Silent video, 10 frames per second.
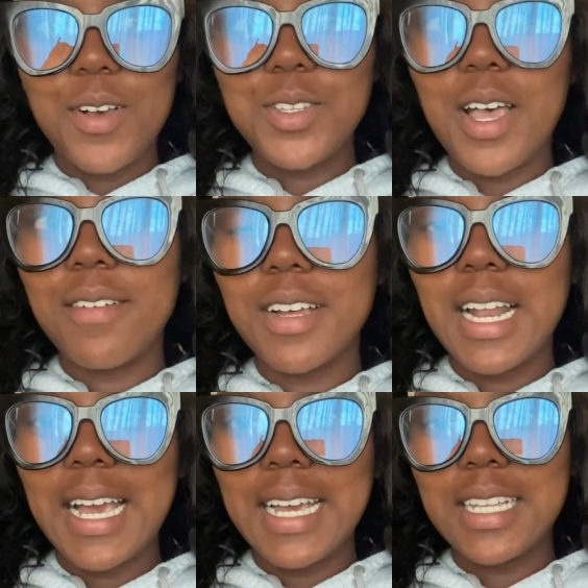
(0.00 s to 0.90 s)
Today's a
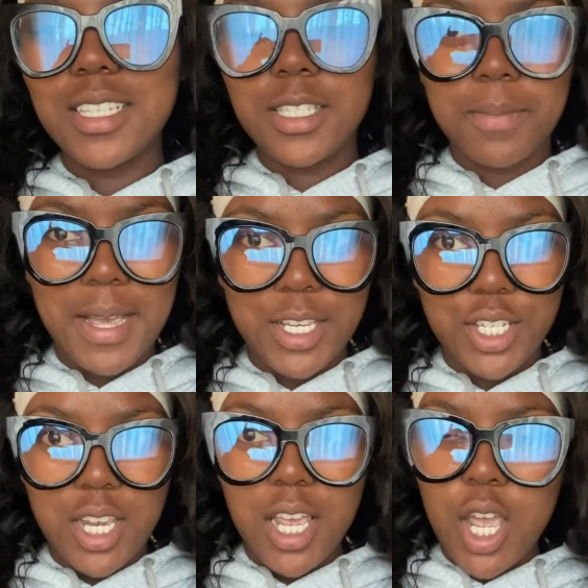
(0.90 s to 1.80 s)
Friday. I
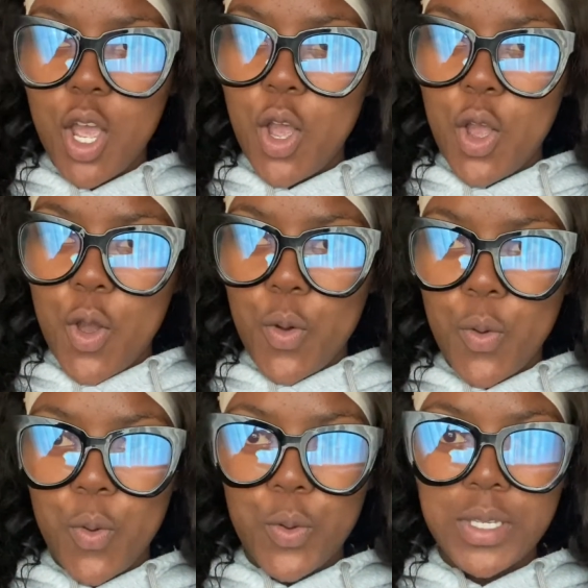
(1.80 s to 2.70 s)
also have a
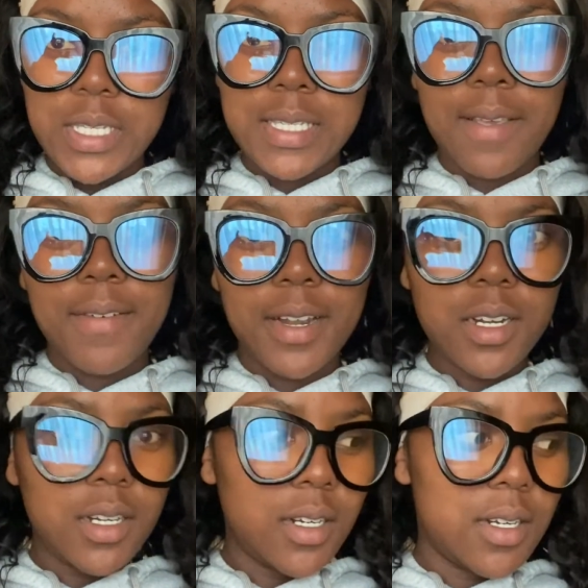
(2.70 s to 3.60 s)
client, Manji,
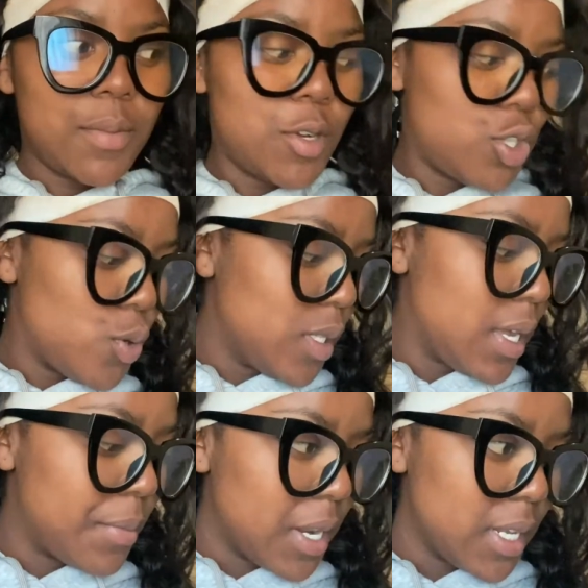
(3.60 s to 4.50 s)

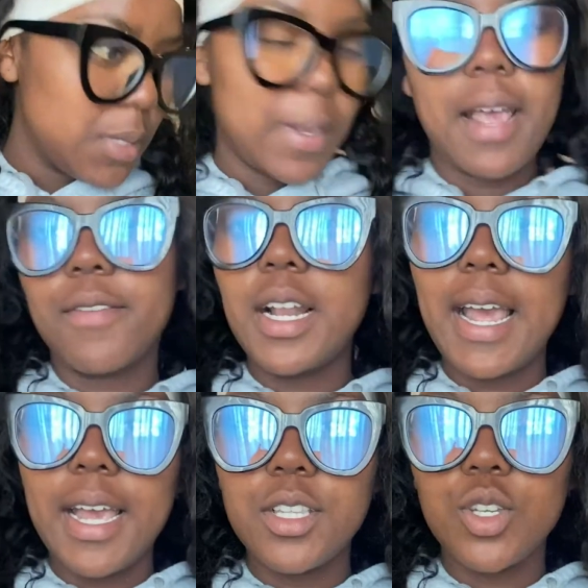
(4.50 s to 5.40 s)
7.
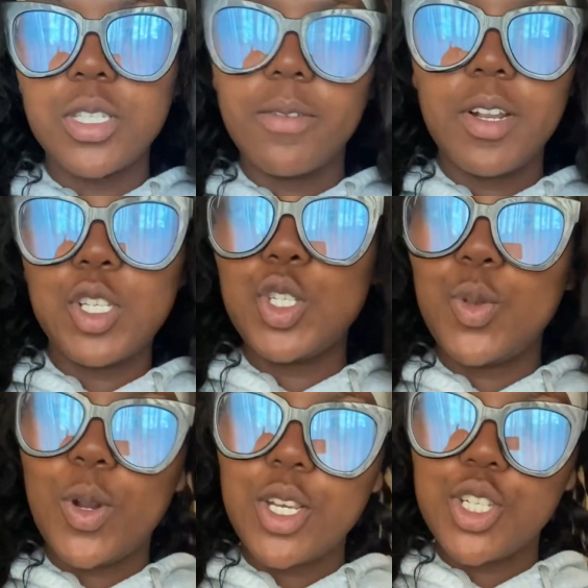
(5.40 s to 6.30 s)
I'm not sure what time it is,
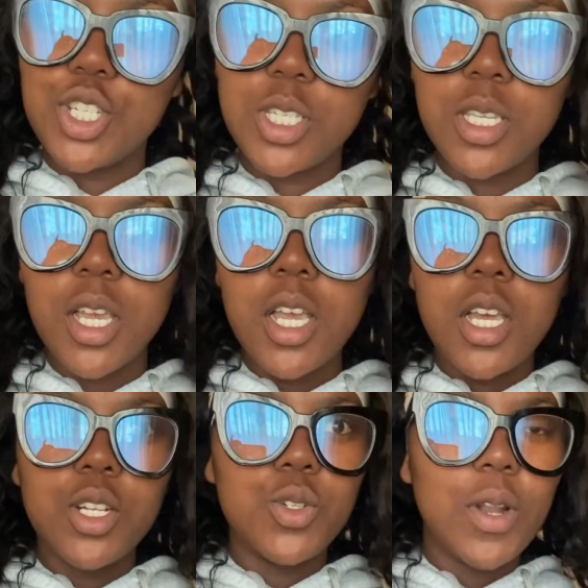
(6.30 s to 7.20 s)
but I have a client,
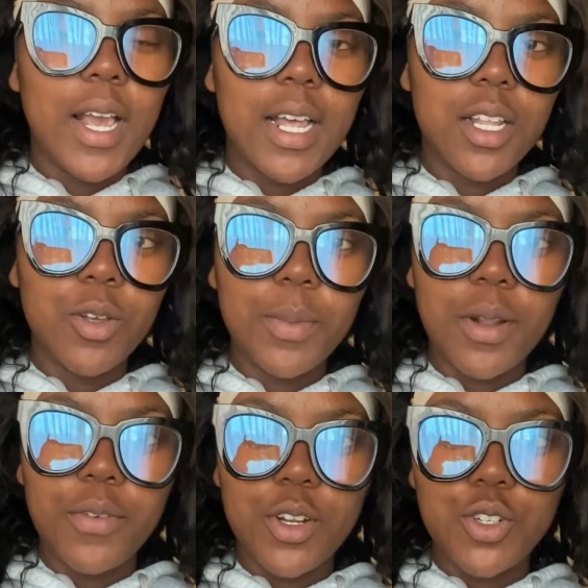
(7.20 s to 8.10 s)
7. I just thought I should
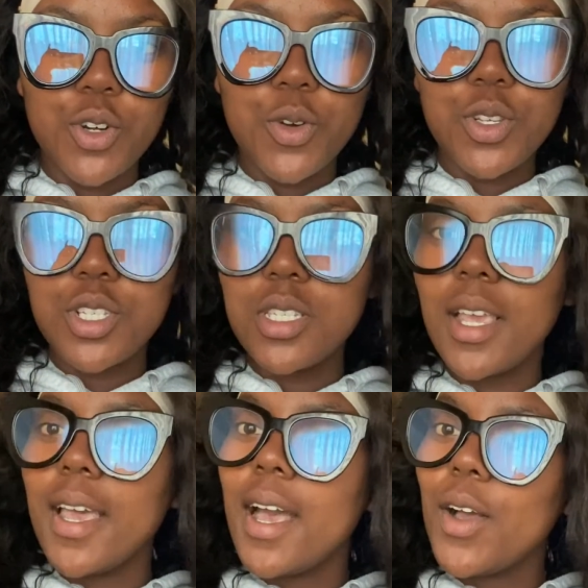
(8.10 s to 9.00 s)
just do
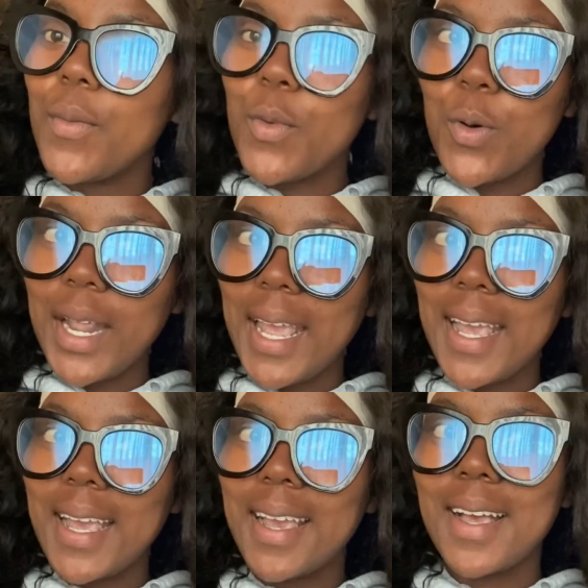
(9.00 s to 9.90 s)
like a little bit of
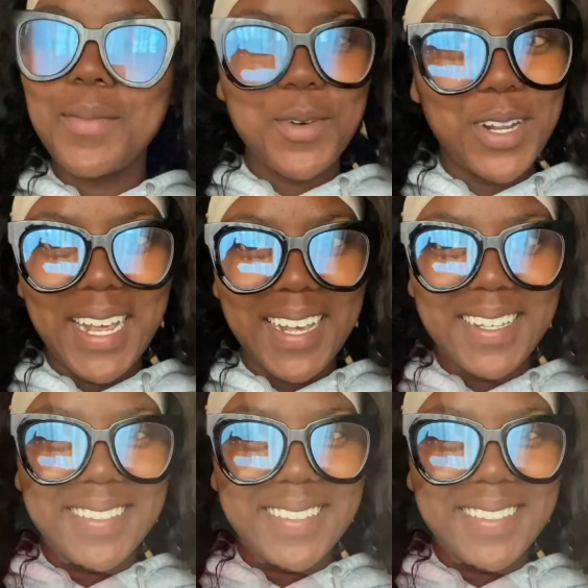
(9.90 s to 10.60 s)
intro and just say good